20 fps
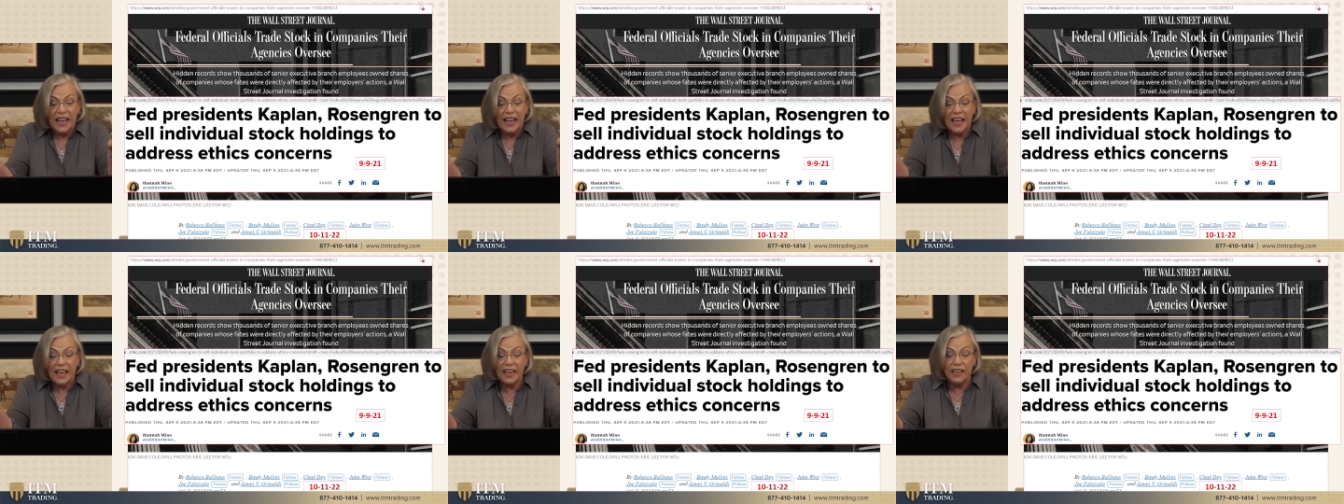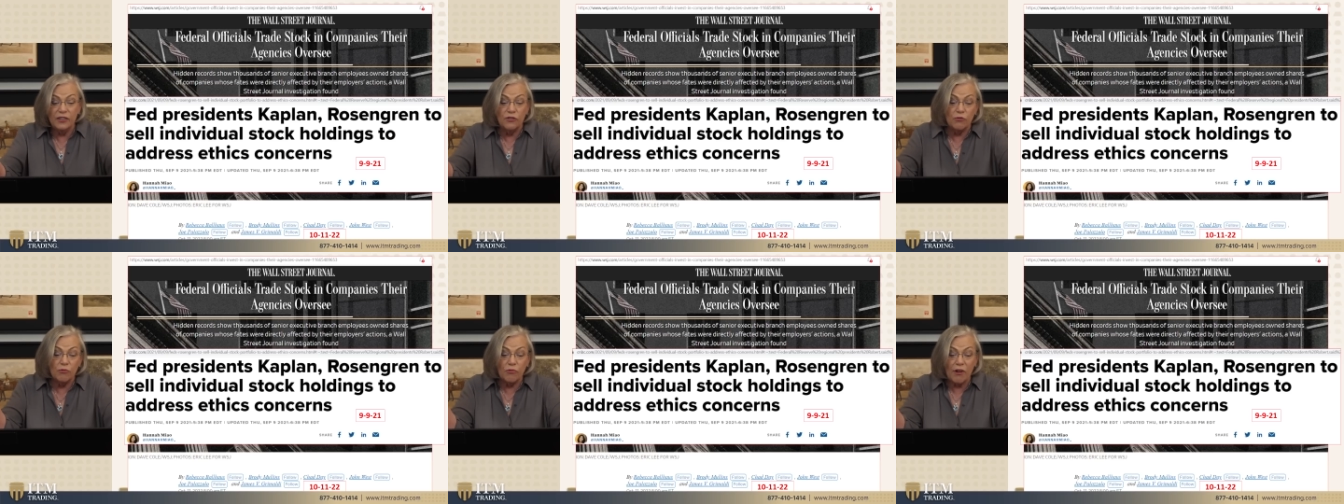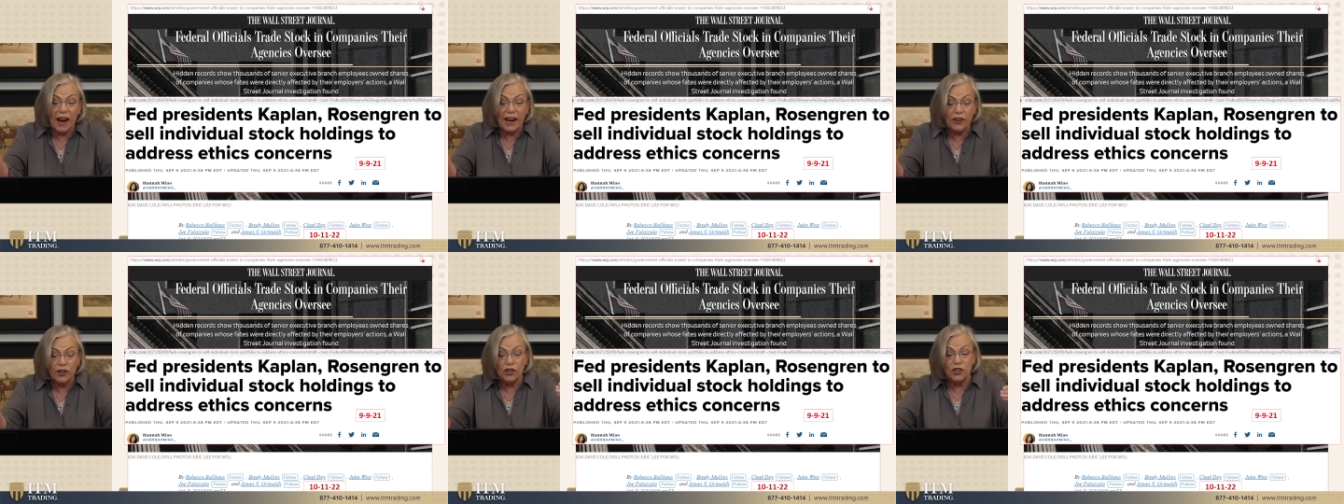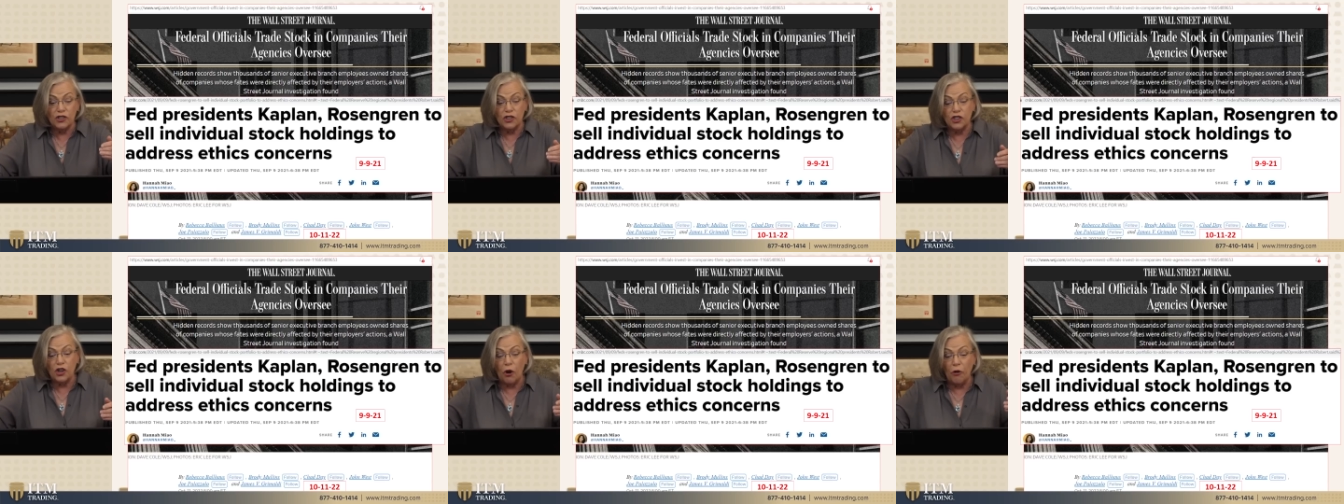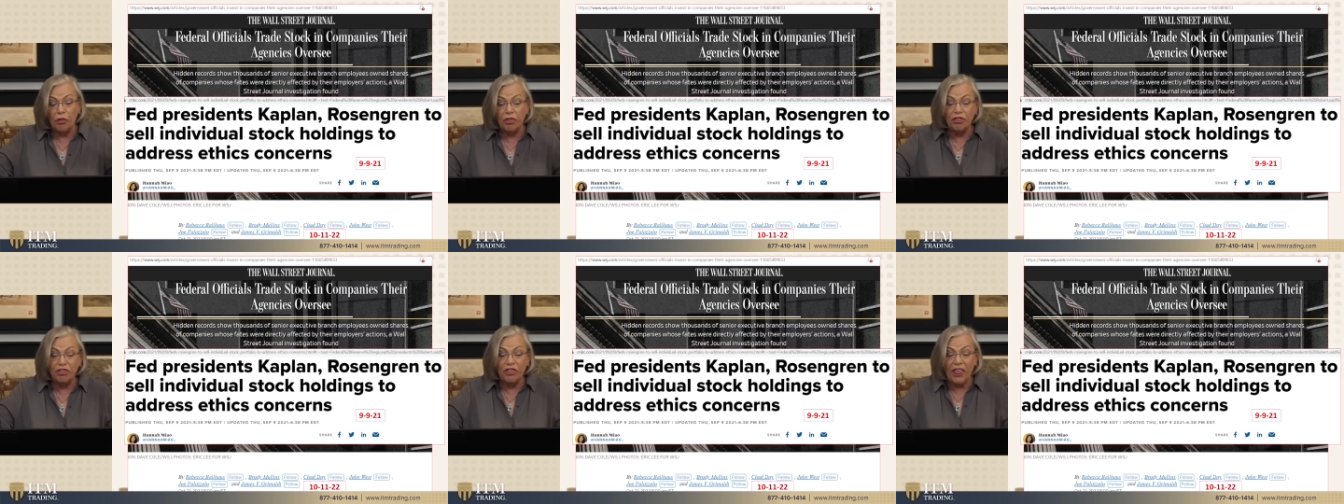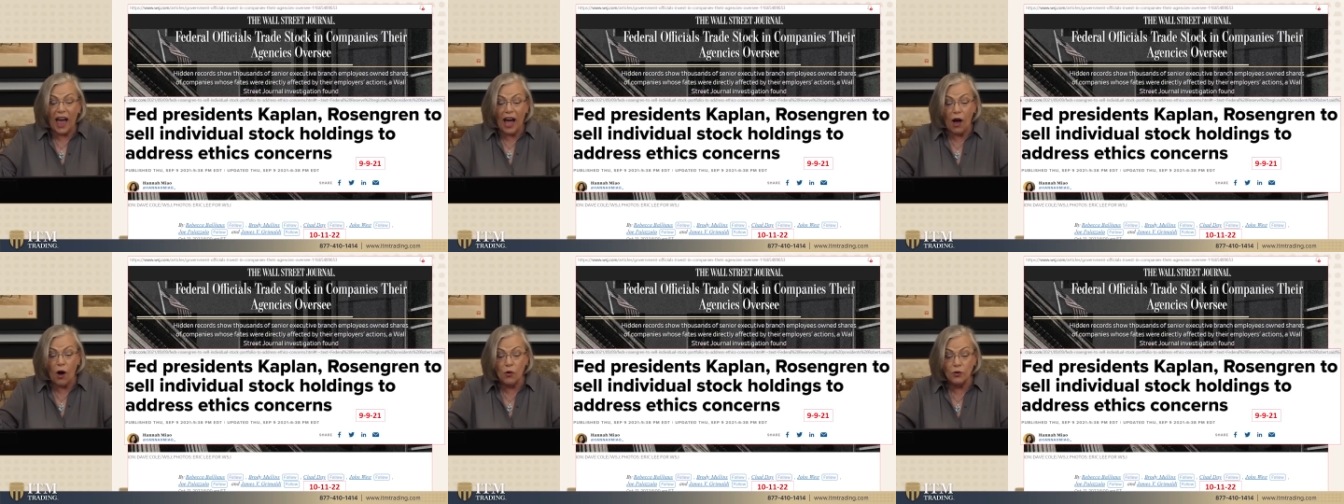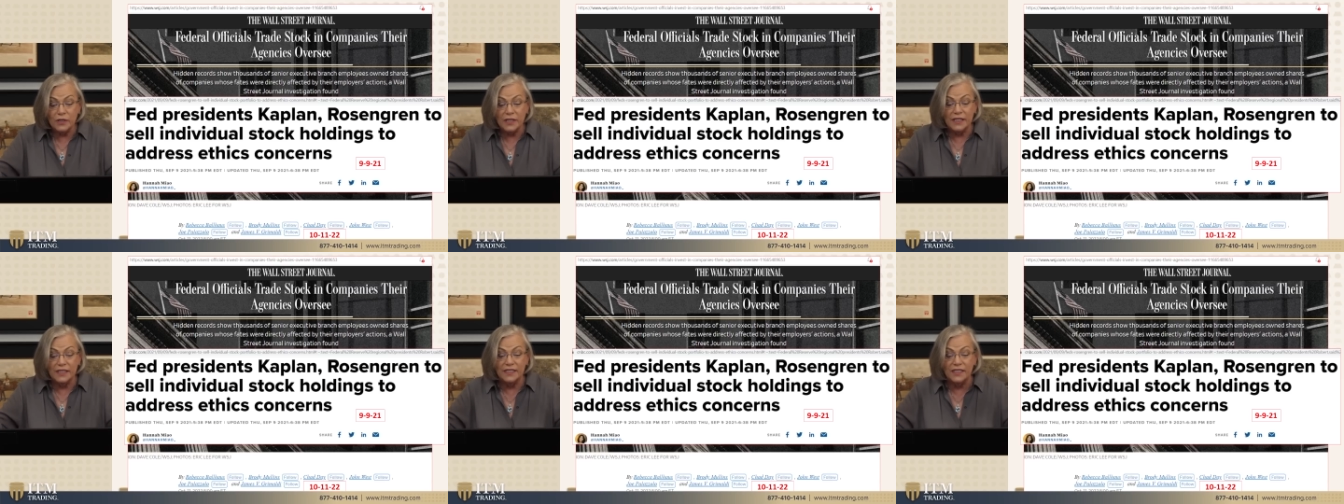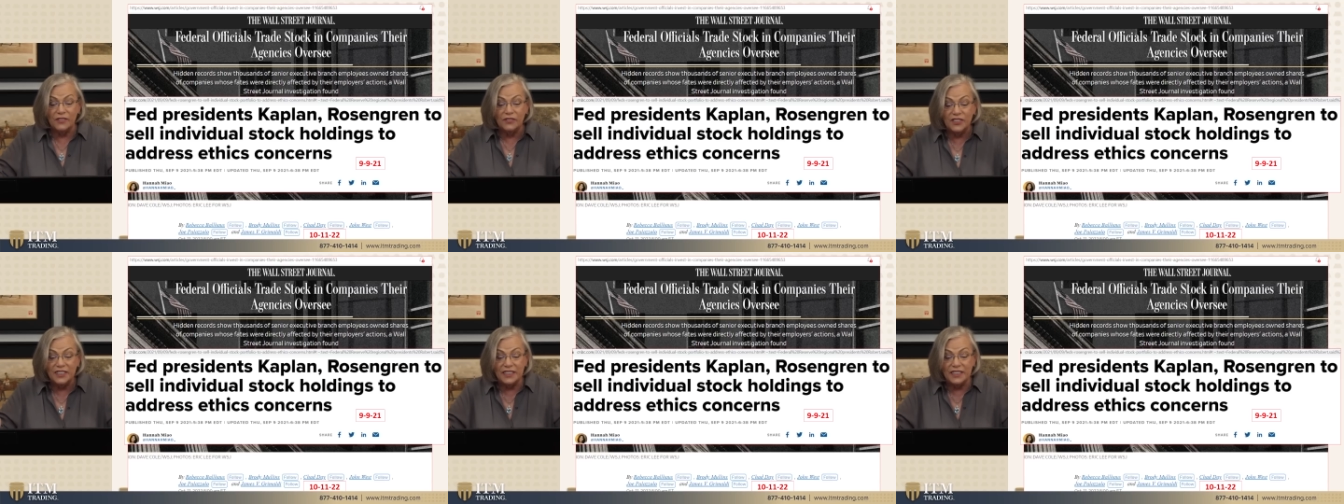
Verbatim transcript: Hidden records show thousands of